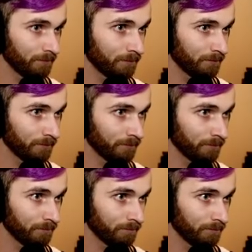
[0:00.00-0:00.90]

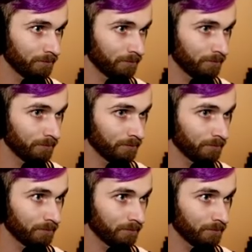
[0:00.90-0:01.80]

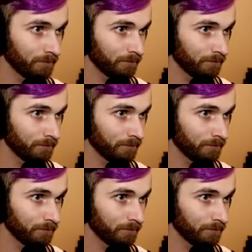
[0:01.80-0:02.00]
No one is speaking in this clip.